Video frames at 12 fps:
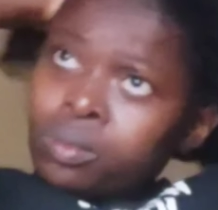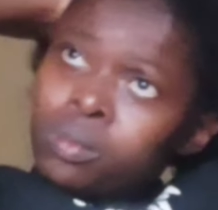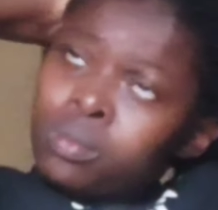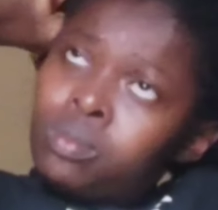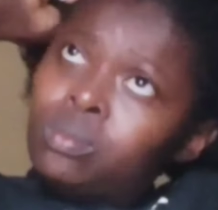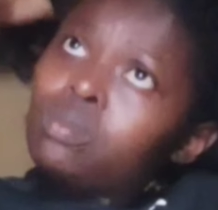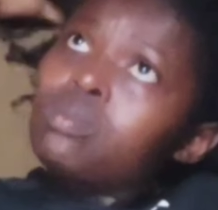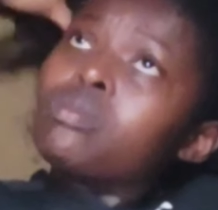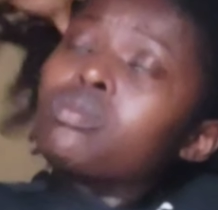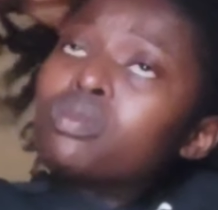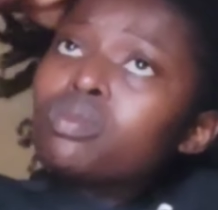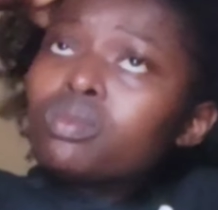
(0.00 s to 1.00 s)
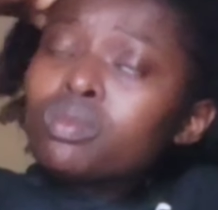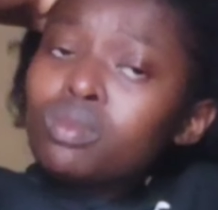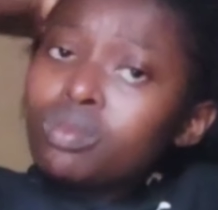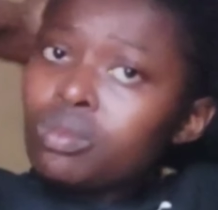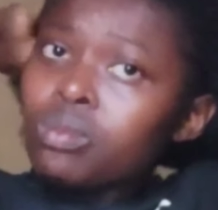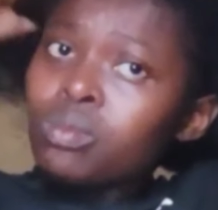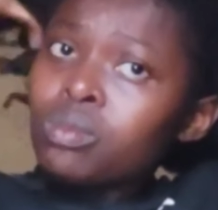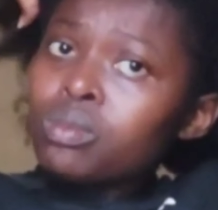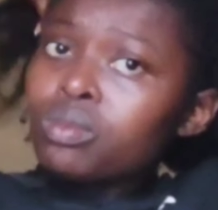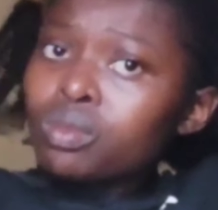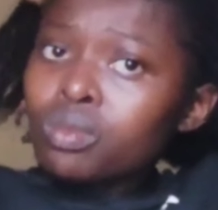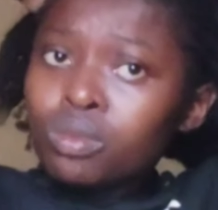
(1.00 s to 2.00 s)
hairdo i'll put a photo
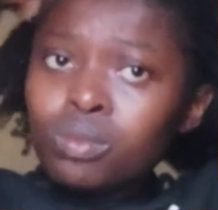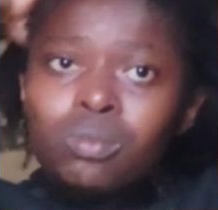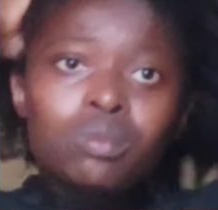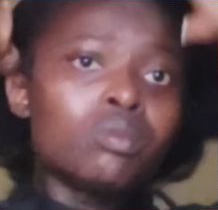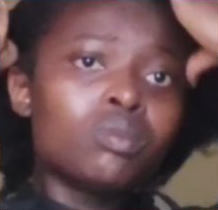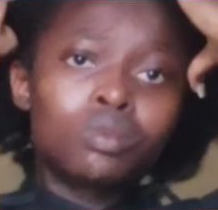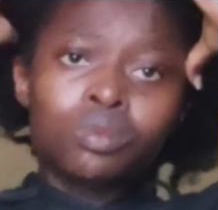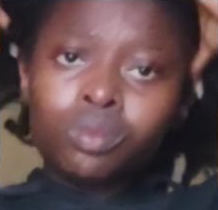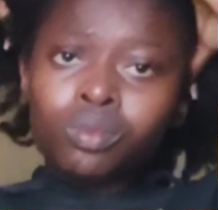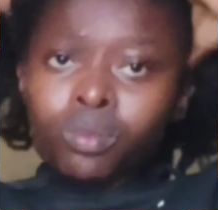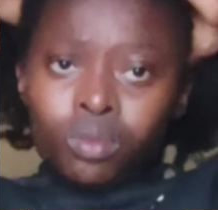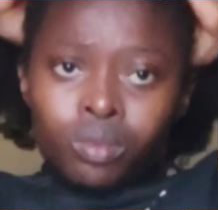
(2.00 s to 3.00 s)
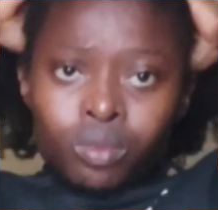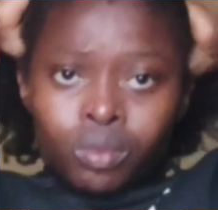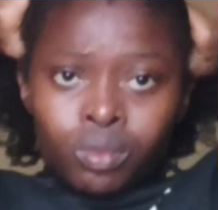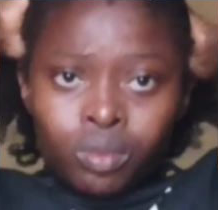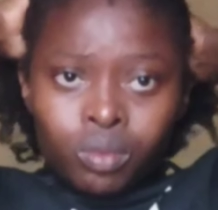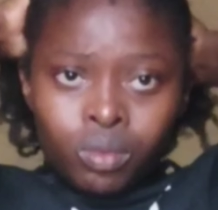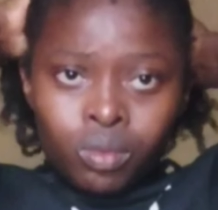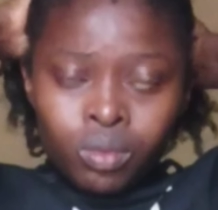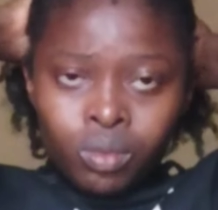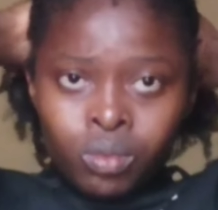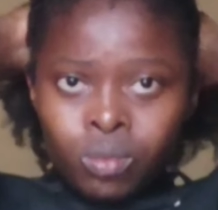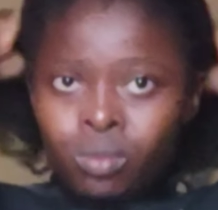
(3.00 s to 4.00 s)
here for you guys to see
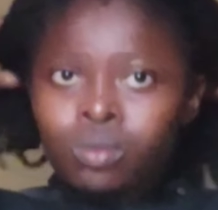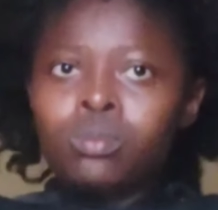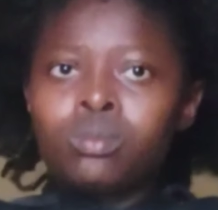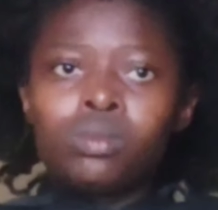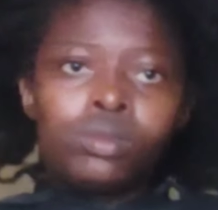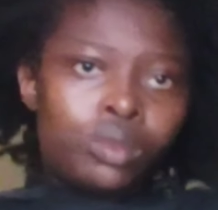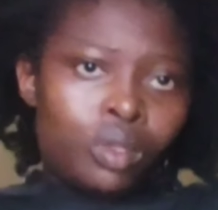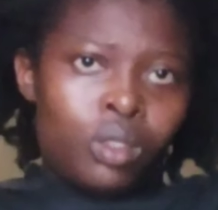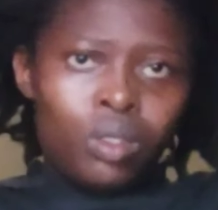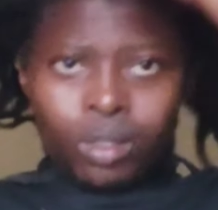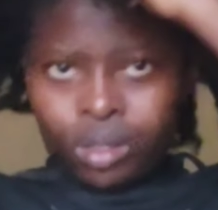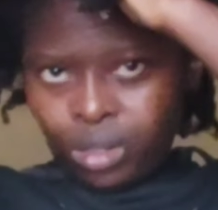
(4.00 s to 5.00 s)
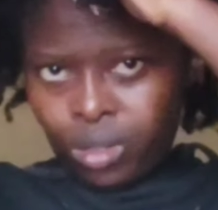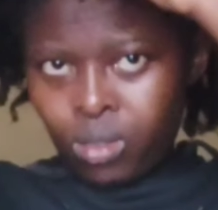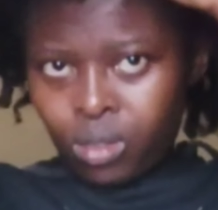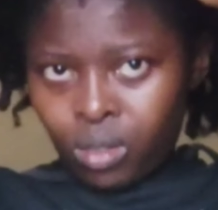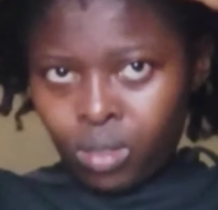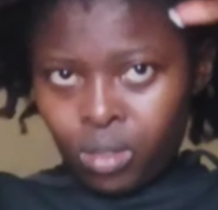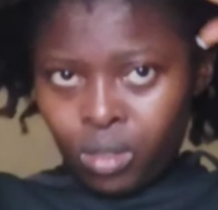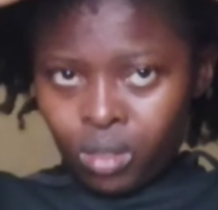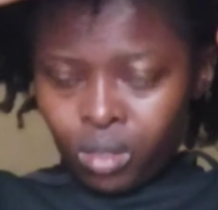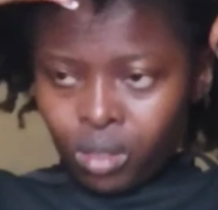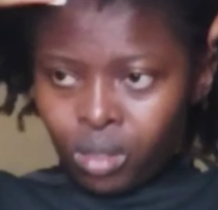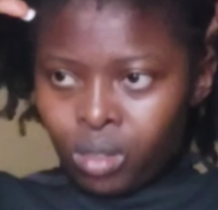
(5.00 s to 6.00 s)
turned out quite nice i liked
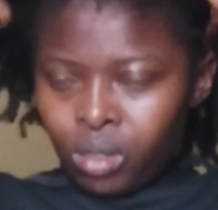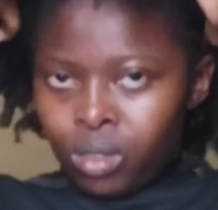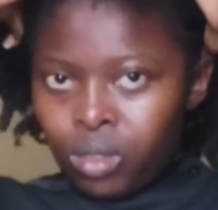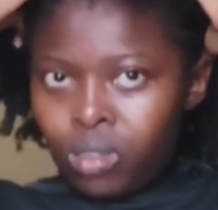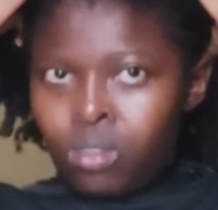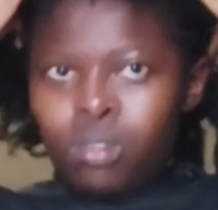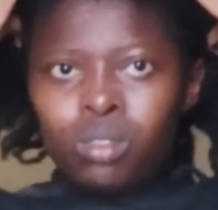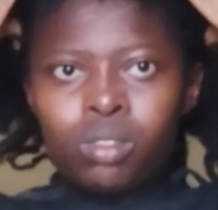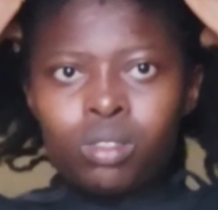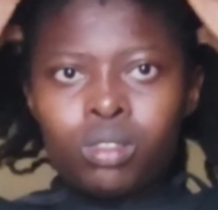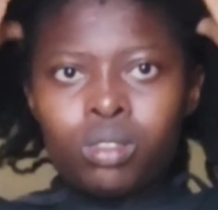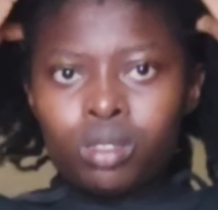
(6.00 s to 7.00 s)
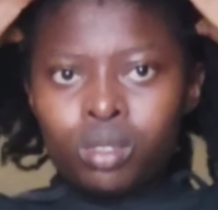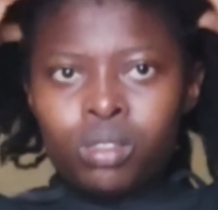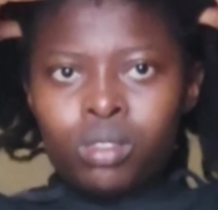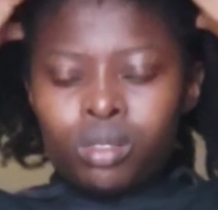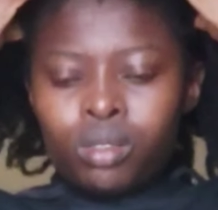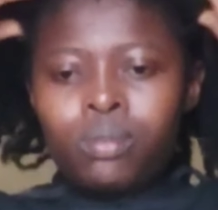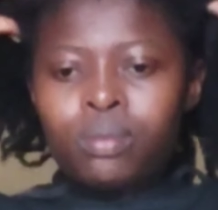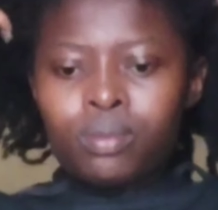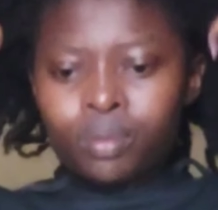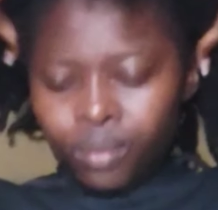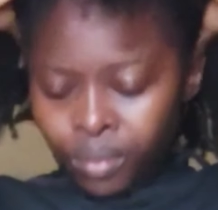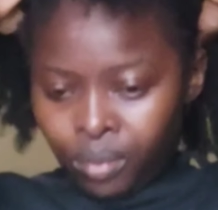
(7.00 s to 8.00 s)
it
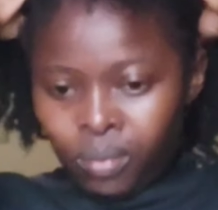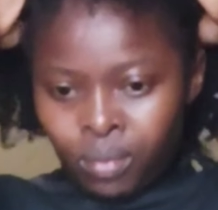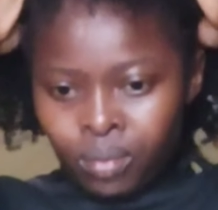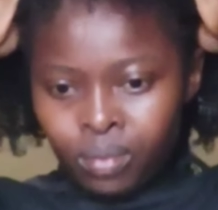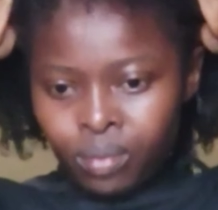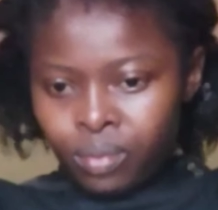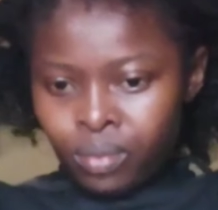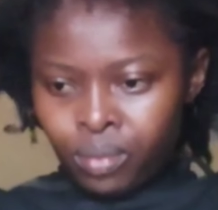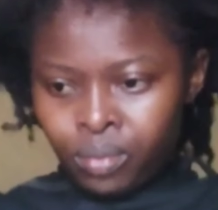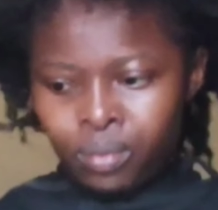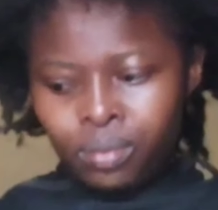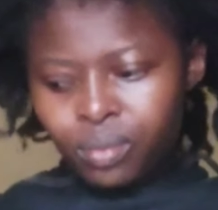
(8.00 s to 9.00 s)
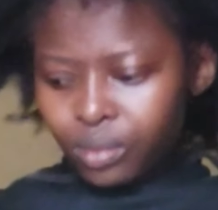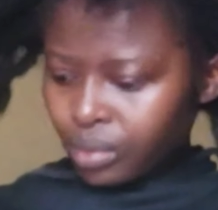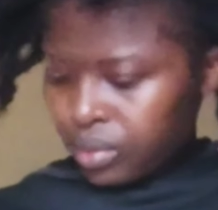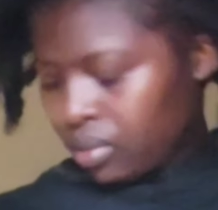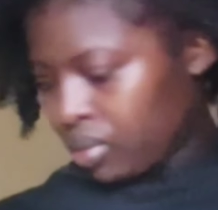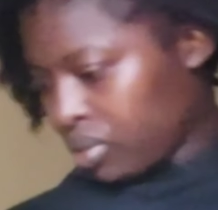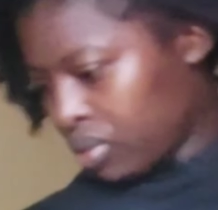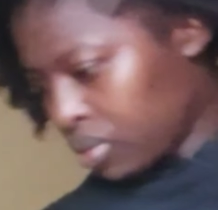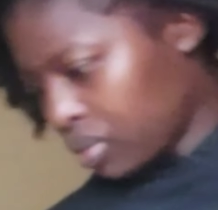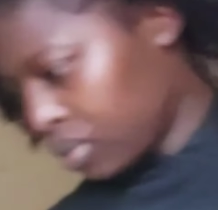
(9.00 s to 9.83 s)
so i finished doing my